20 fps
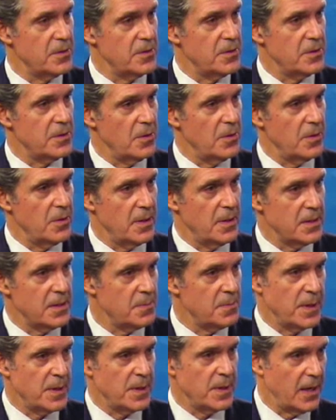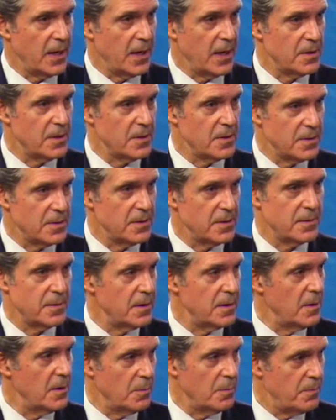So, and that's been out. This is
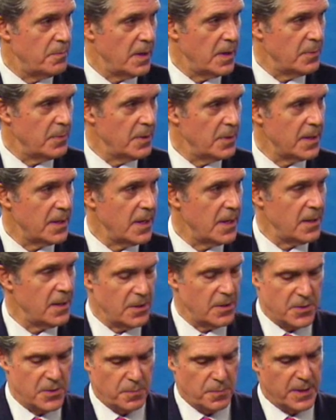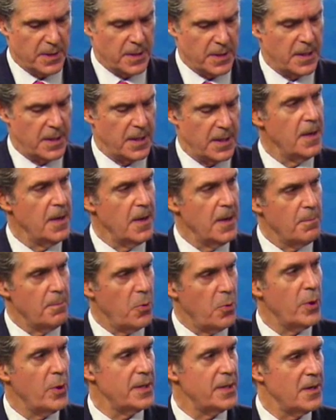public knowledge. But the
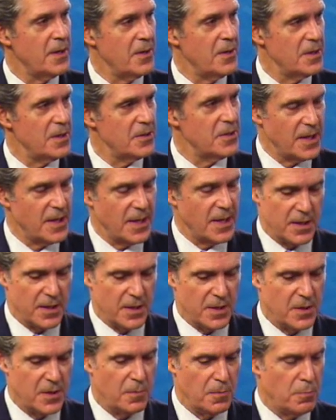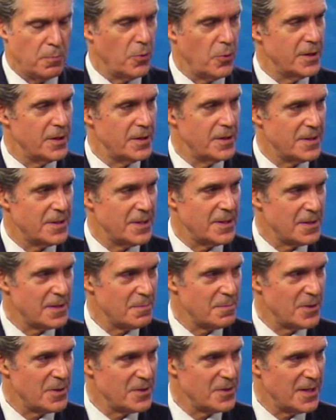point there is that
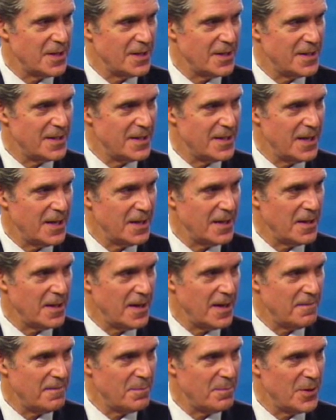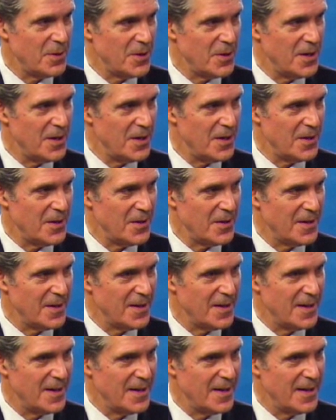2.6% TLF per
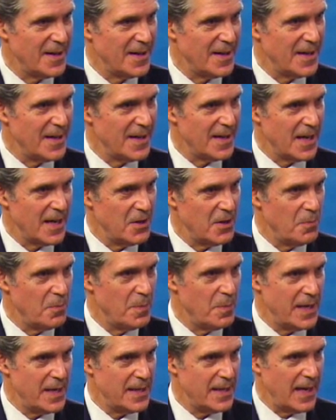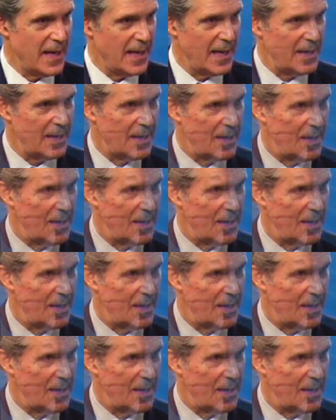year. Can you beat that?